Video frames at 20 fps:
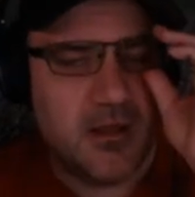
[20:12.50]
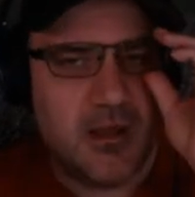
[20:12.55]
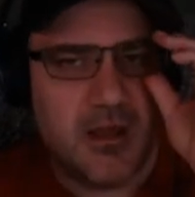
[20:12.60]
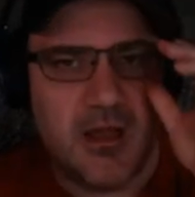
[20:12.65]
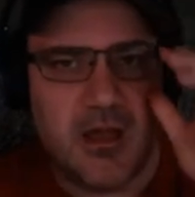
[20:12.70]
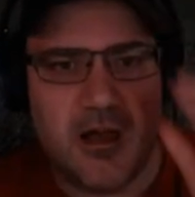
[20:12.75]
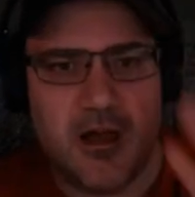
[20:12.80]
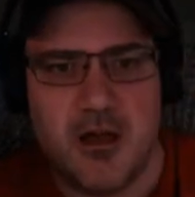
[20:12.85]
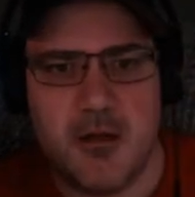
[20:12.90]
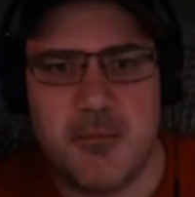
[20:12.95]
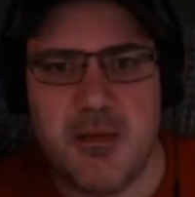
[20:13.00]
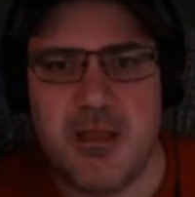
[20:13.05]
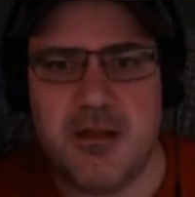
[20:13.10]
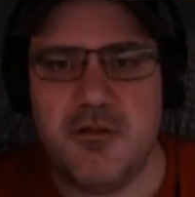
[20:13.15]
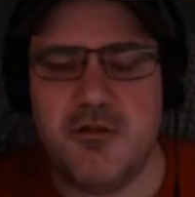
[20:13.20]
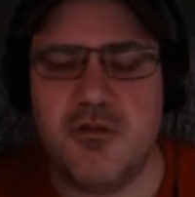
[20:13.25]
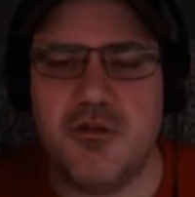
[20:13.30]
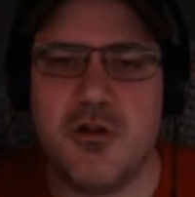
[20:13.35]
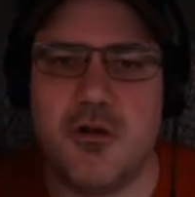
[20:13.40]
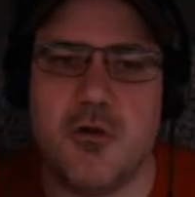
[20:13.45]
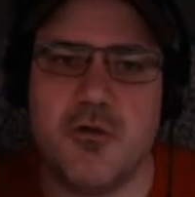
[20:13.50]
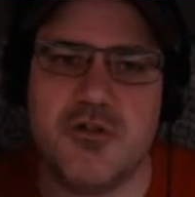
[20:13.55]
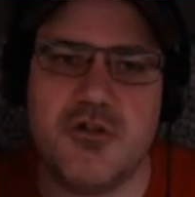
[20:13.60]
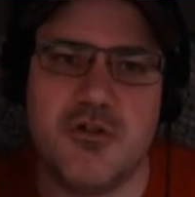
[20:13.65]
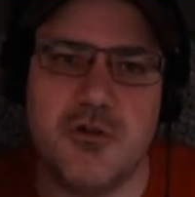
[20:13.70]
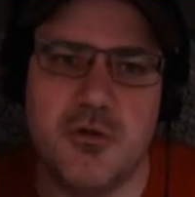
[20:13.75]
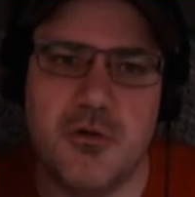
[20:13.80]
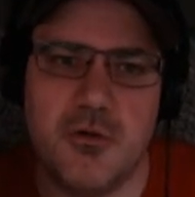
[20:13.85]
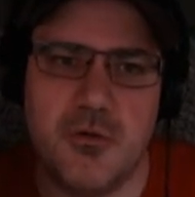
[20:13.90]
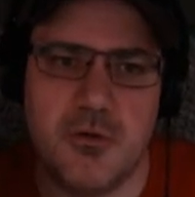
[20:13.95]
and you can
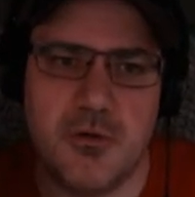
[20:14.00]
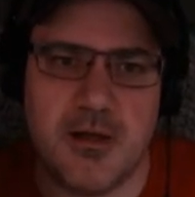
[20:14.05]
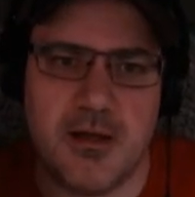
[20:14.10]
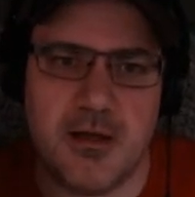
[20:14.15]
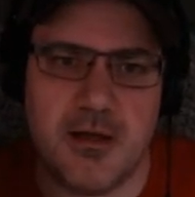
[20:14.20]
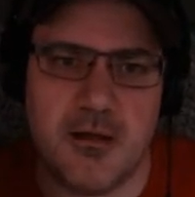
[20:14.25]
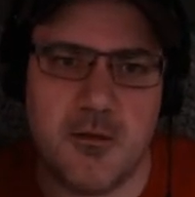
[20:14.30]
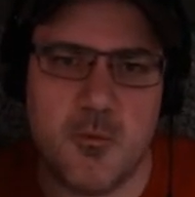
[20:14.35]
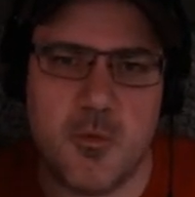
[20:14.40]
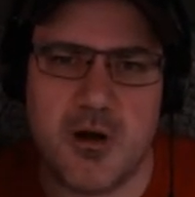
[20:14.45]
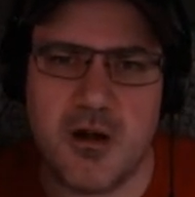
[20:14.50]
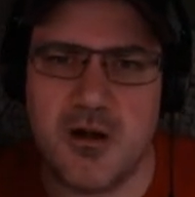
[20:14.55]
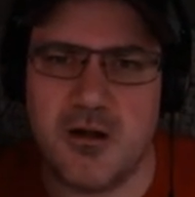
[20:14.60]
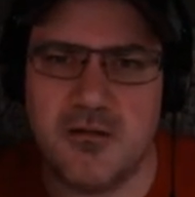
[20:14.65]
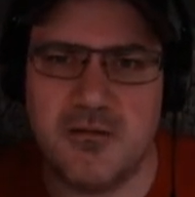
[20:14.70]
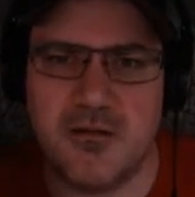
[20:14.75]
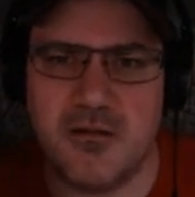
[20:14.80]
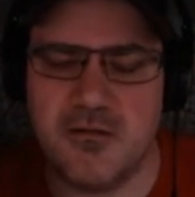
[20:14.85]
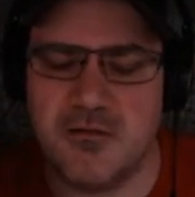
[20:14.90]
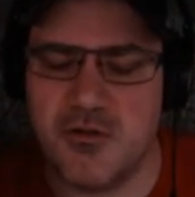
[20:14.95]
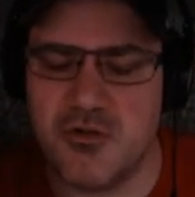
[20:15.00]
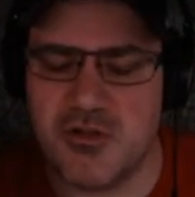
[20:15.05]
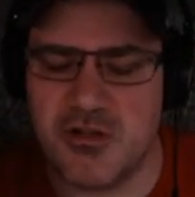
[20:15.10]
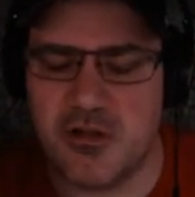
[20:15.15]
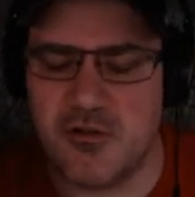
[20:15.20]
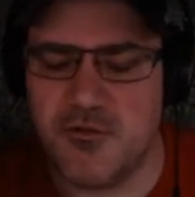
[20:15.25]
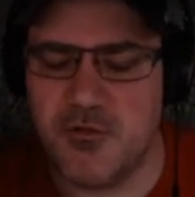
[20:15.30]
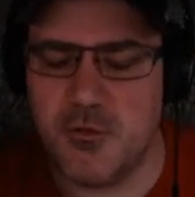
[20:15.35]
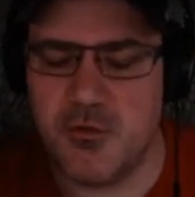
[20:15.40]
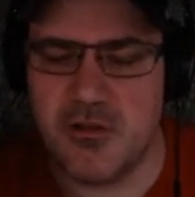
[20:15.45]
also where there's a
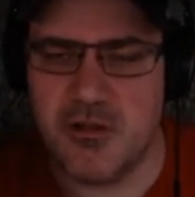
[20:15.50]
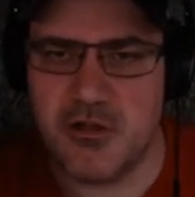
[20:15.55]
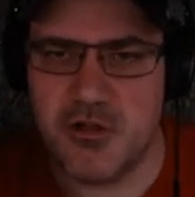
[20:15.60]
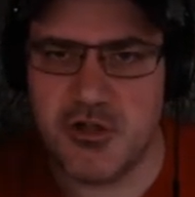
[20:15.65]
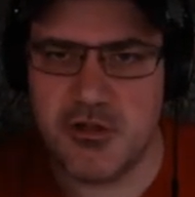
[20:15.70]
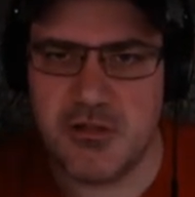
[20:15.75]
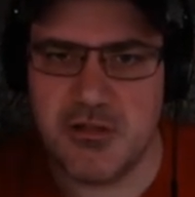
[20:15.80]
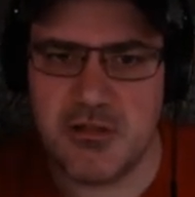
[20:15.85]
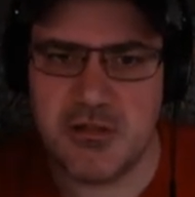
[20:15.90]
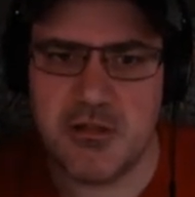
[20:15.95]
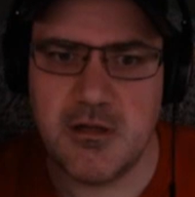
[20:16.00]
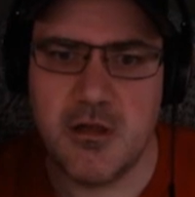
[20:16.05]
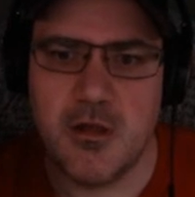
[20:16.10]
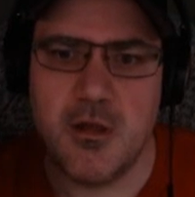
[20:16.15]
few glitches,